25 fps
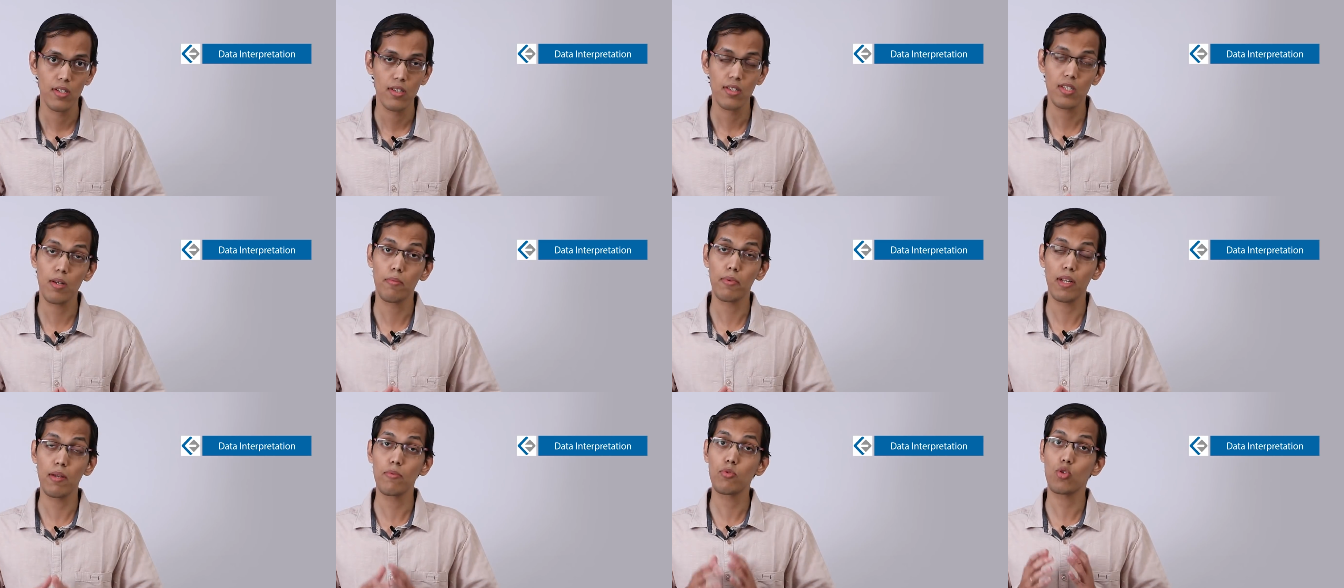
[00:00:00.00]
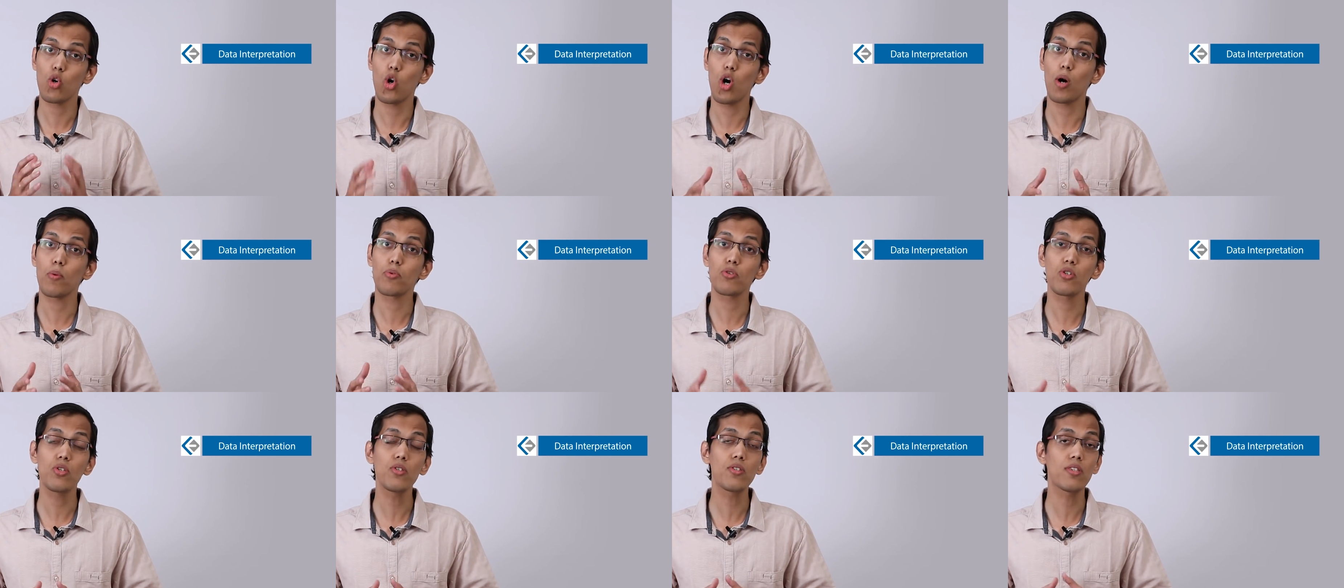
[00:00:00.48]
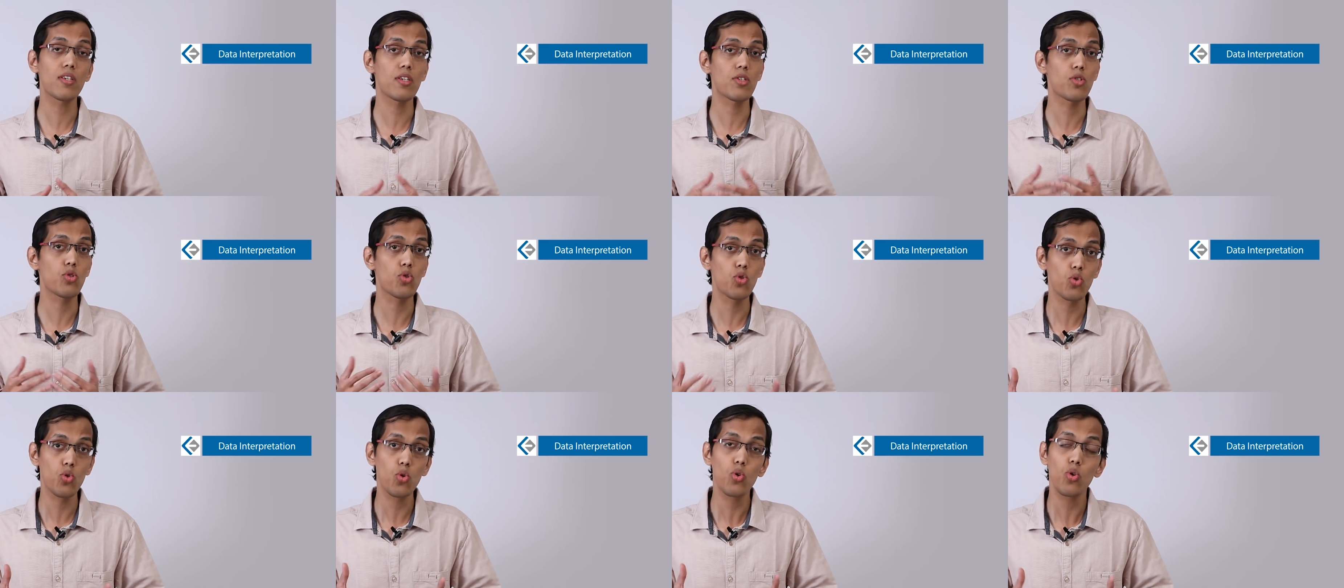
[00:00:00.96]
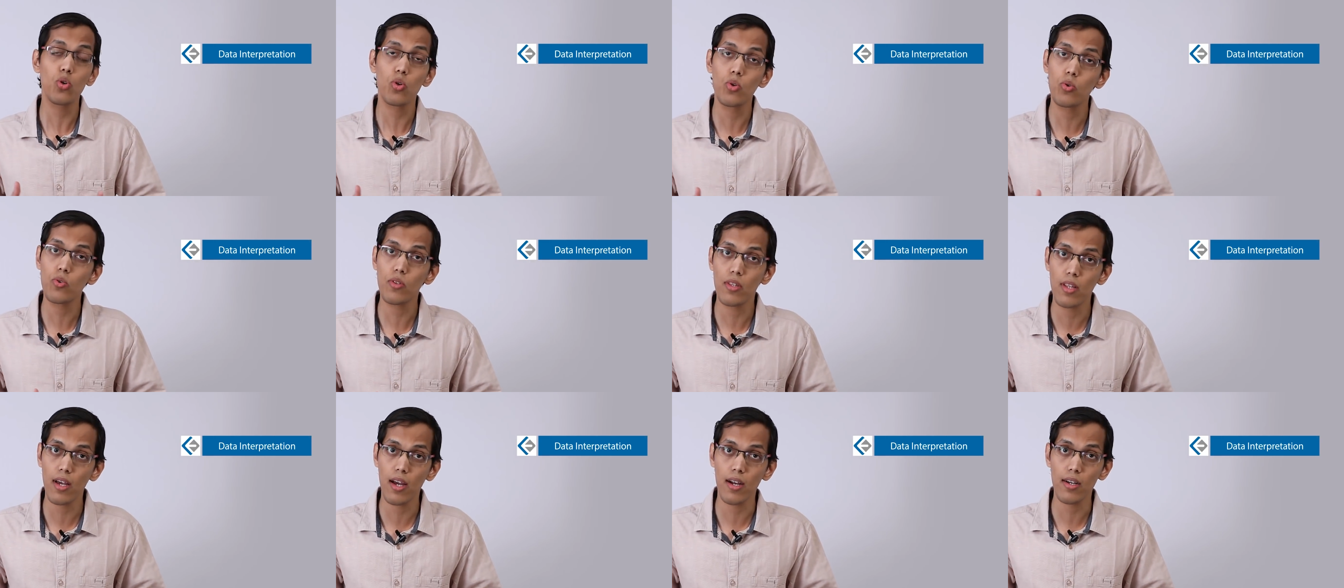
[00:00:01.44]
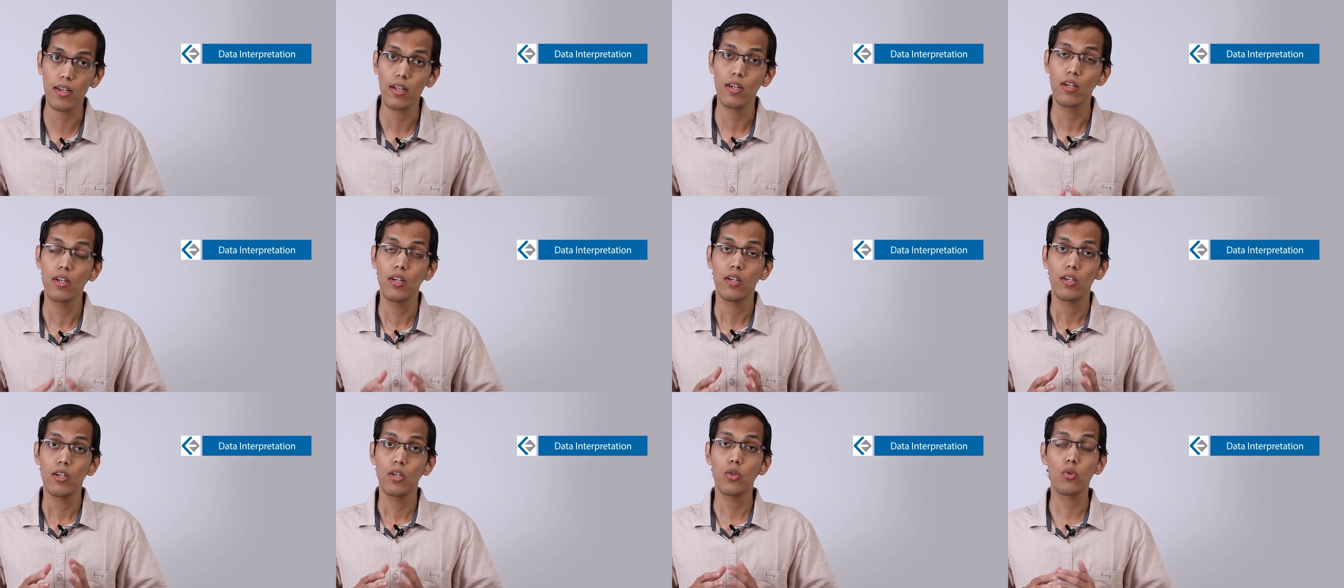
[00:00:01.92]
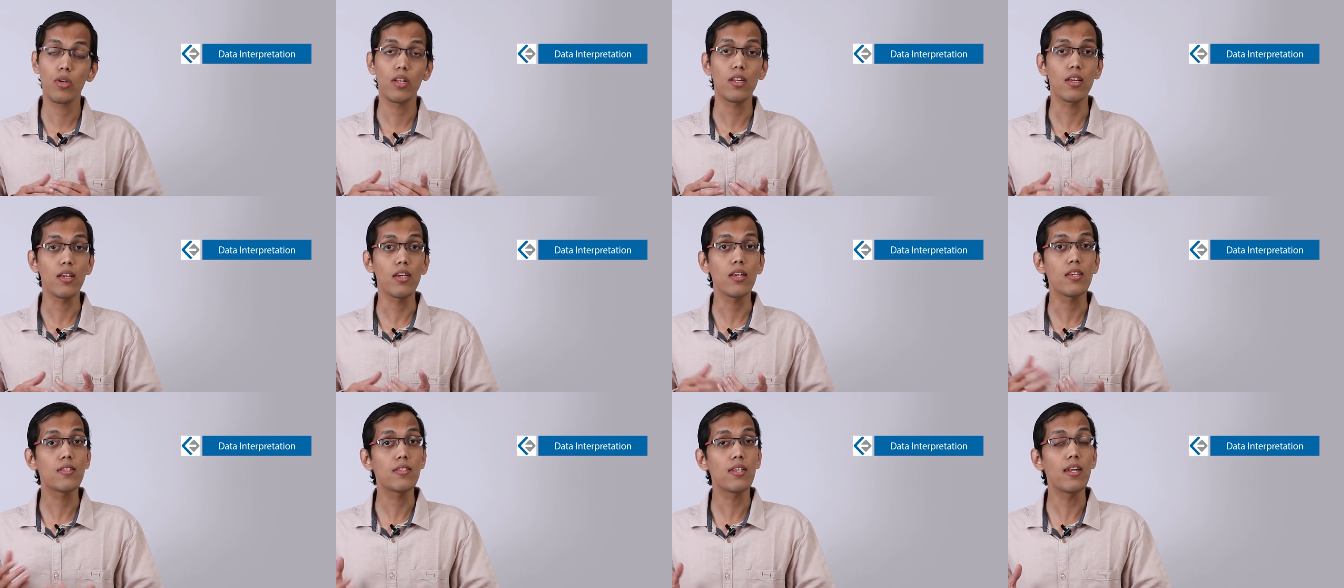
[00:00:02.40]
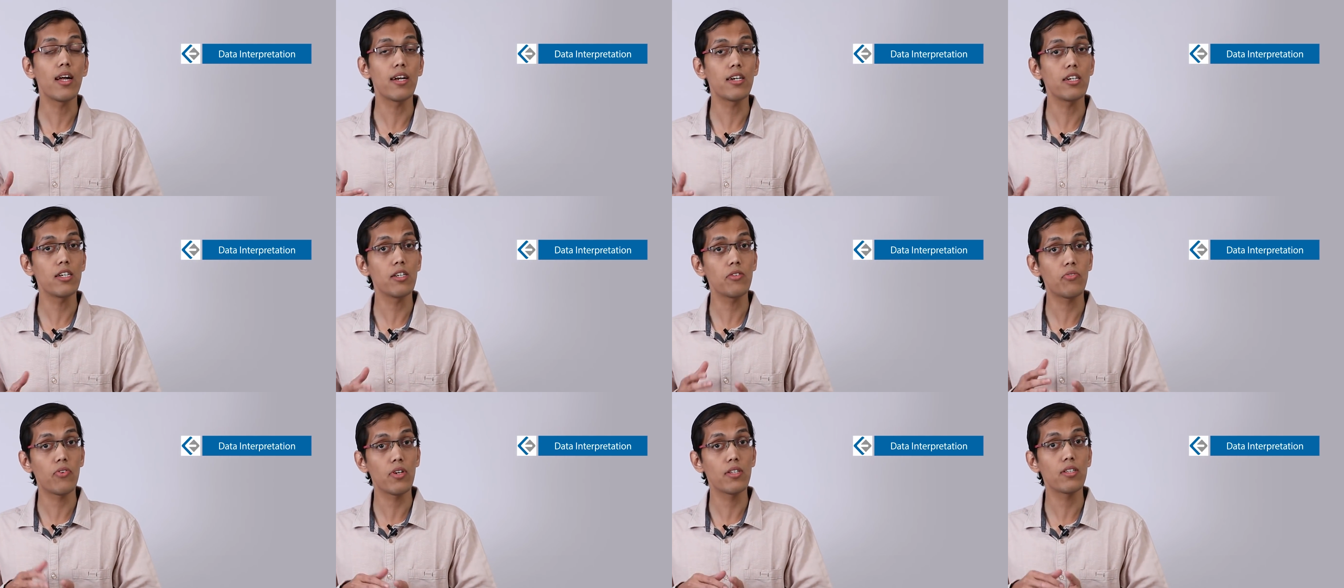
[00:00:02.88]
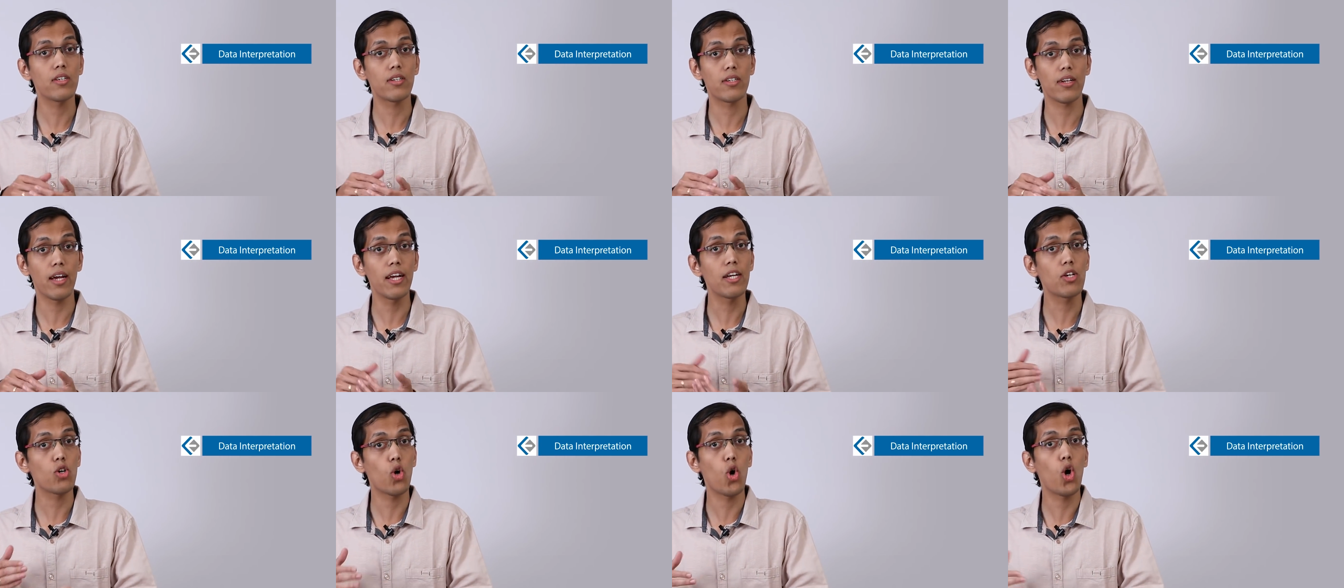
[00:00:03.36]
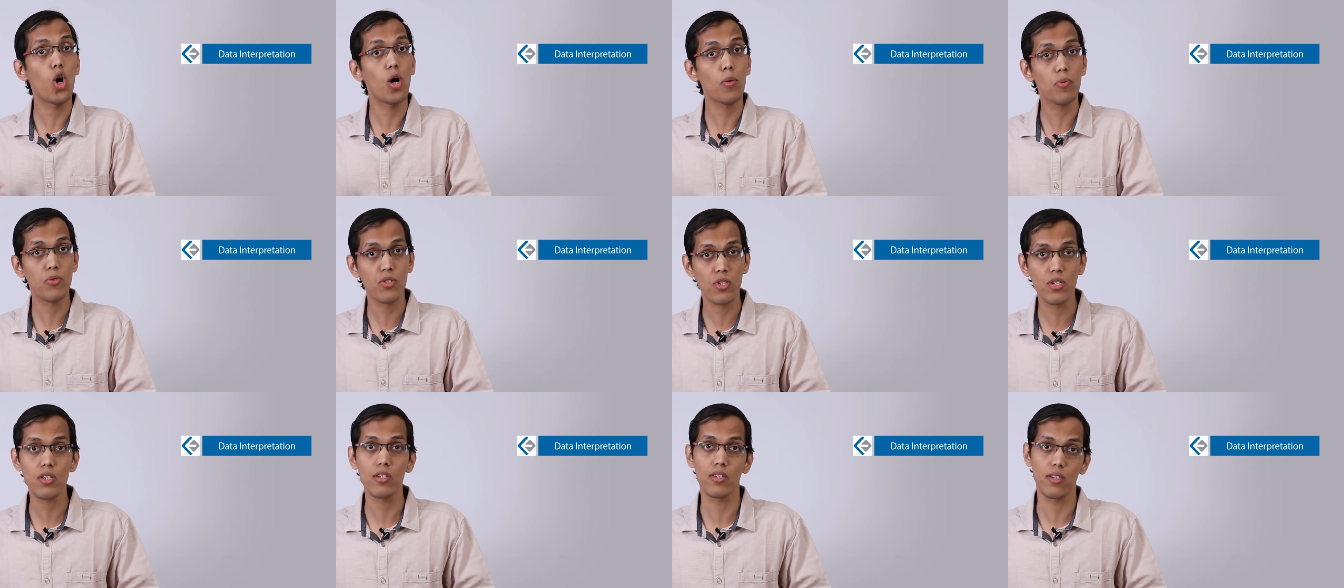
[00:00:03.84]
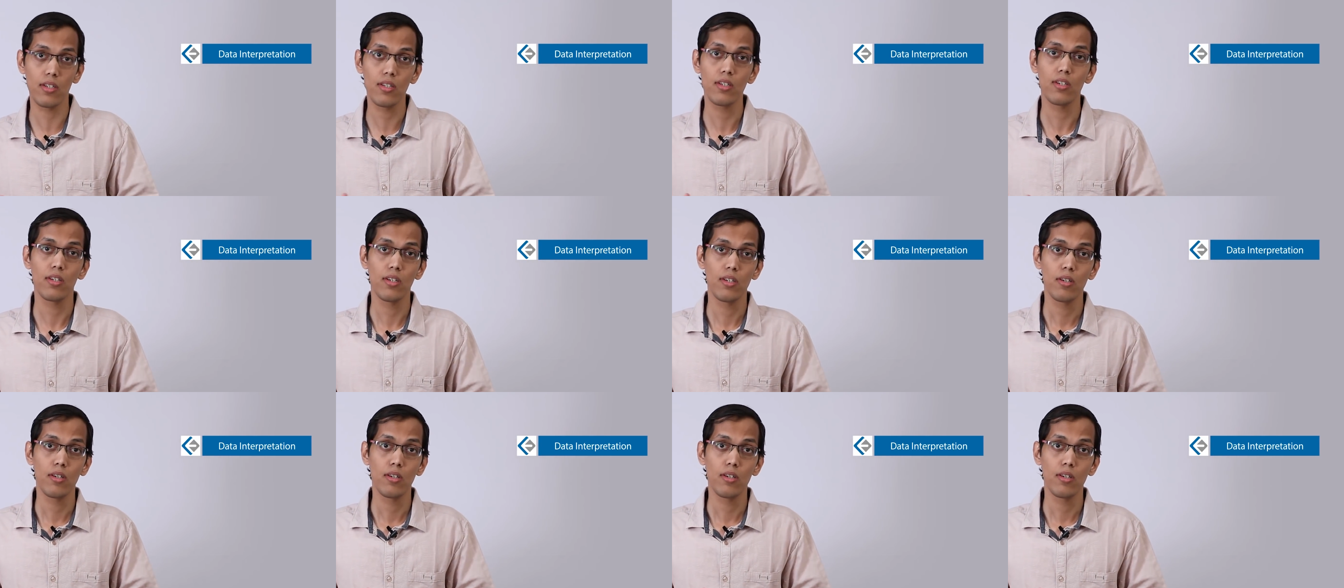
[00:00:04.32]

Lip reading: Sometimes options are so good that you can easily identify the right option